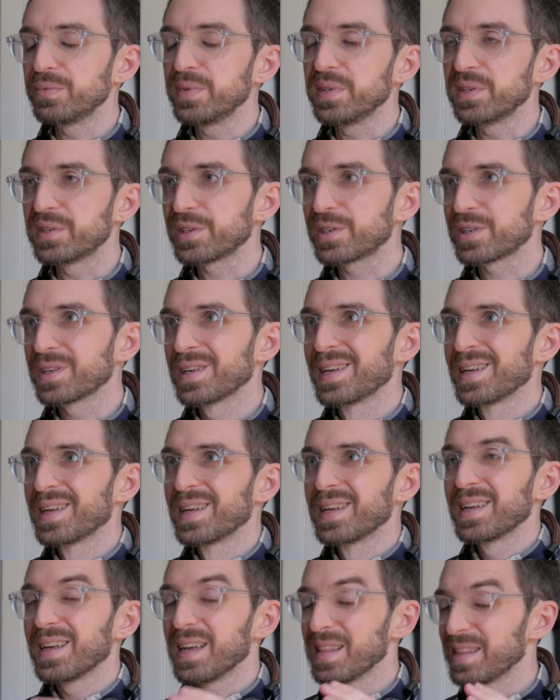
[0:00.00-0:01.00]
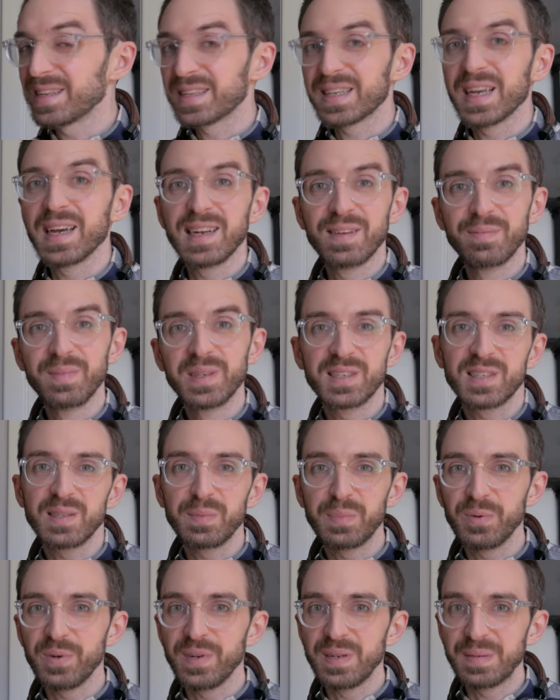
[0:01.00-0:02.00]
which I think kind of missed the
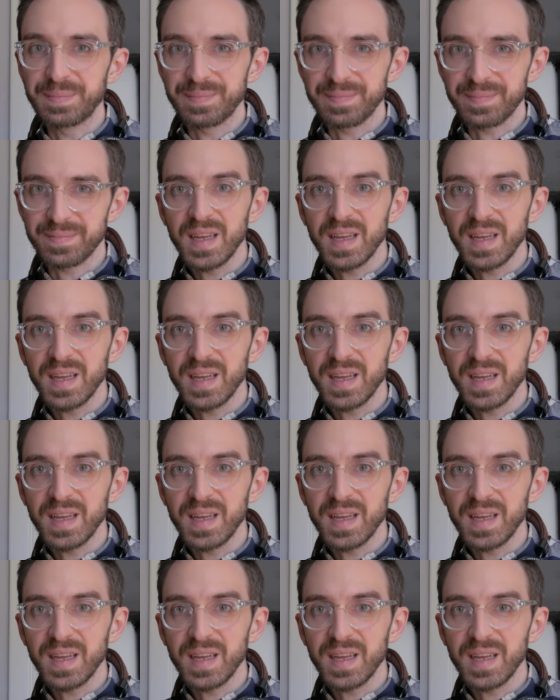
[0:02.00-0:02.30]
point.